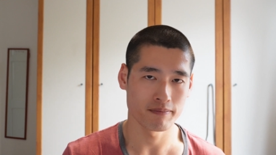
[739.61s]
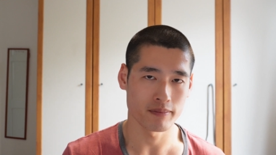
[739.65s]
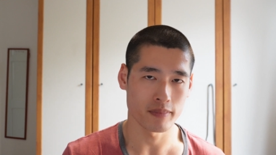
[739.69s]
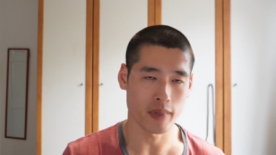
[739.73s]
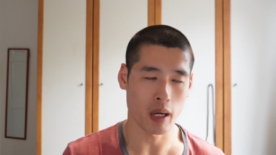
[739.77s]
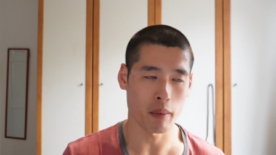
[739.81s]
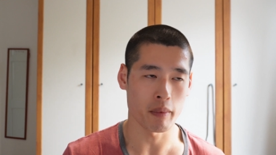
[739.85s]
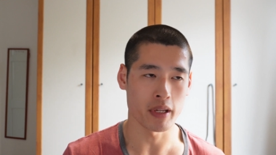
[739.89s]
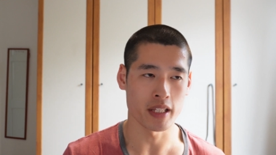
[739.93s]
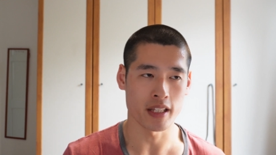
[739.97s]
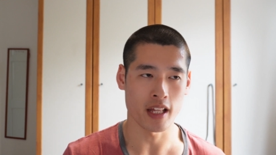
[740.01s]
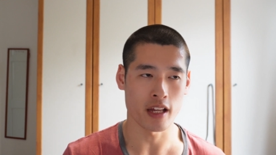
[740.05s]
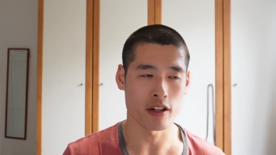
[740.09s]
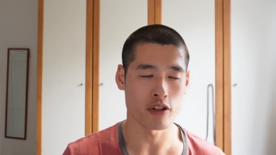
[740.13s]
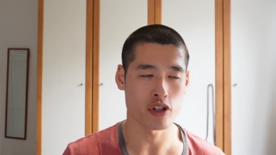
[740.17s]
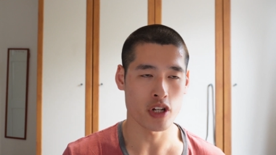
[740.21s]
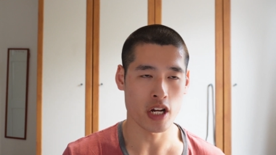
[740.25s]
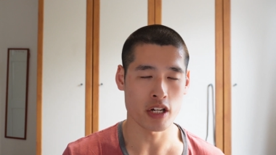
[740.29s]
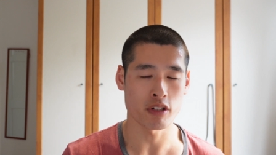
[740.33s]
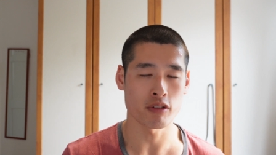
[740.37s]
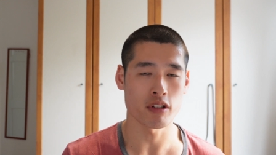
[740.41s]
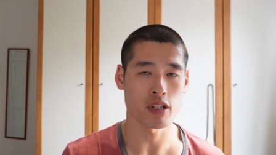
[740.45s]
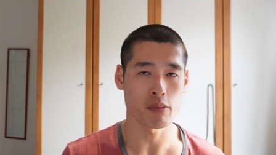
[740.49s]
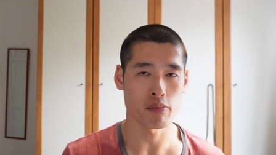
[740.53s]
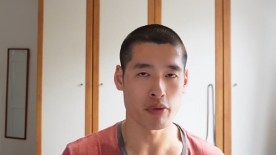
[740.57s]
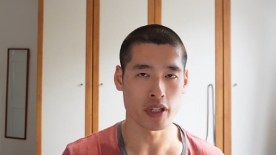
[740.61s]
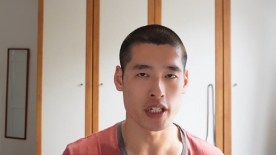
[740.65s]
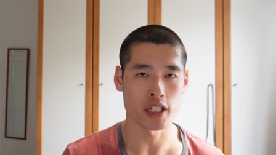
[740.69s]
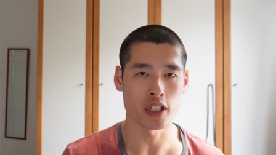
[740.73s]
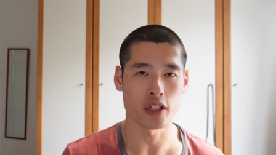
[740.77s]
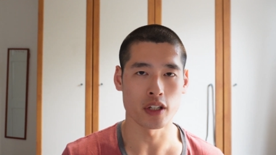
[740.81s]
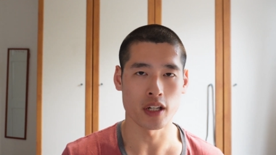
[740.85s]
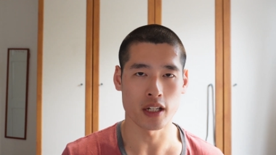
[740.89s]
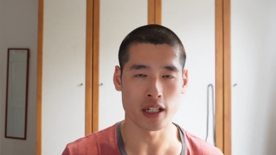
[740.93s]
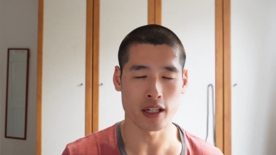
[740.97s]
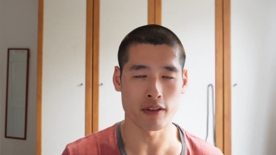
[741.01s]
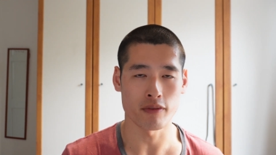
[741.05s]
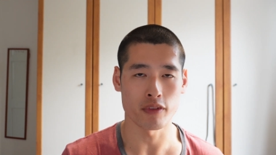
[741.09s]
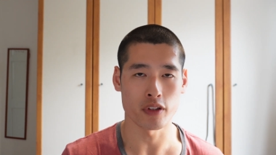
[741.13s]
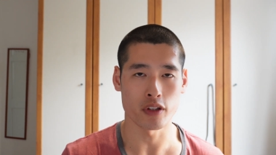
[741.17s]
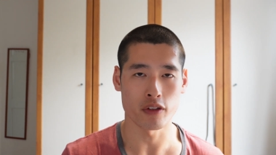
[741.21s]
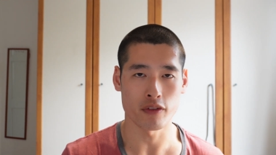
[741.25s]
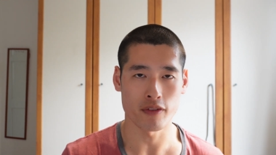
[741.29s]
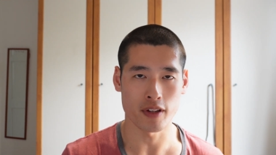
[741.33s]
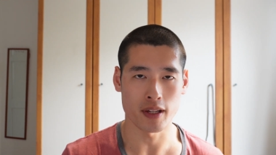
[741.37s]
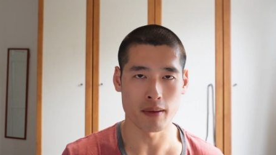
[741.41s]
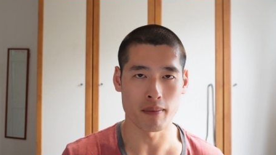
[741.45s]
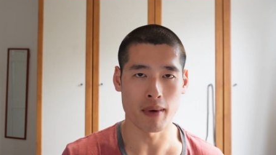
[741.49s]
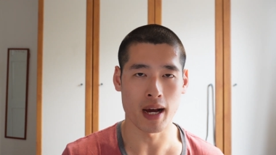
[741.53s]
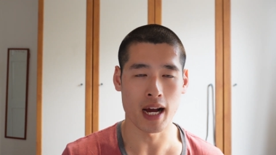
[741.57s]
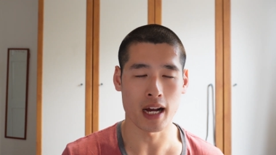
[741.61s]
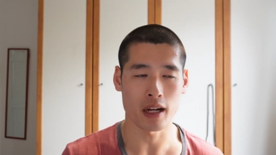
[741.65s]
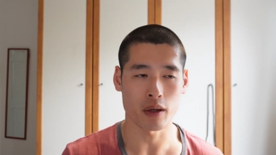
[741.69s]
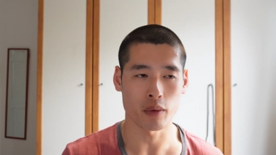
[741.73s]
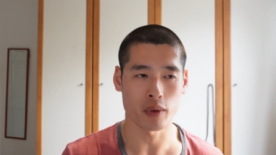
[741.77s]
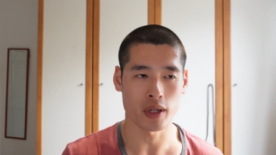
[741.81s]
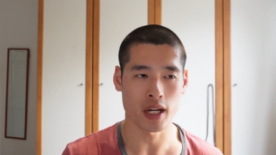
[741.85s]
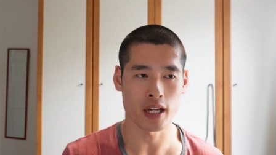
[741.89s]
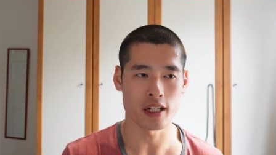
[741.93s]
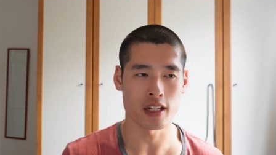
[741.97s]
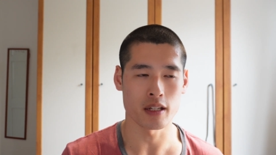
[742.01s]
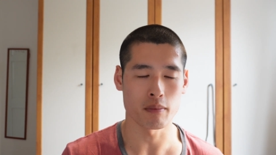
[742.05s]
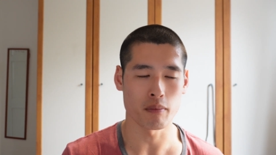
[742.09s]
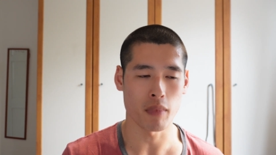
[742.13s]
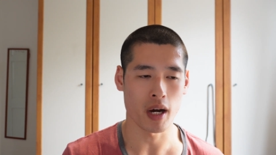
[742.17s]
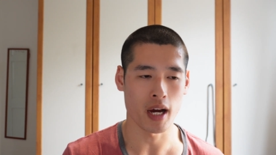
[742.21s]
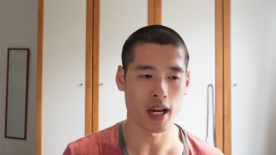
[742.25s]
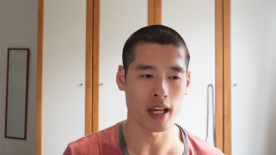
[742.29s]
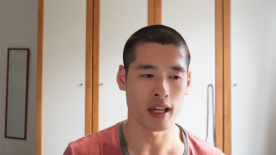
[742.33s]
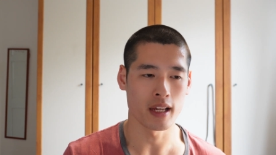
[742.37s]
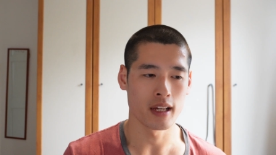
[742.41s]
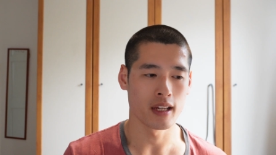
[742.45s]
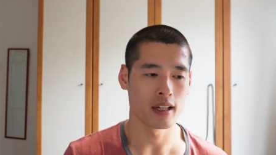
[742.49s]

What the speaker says: I mean, they're generally pretty good at giving you feedback. When I did my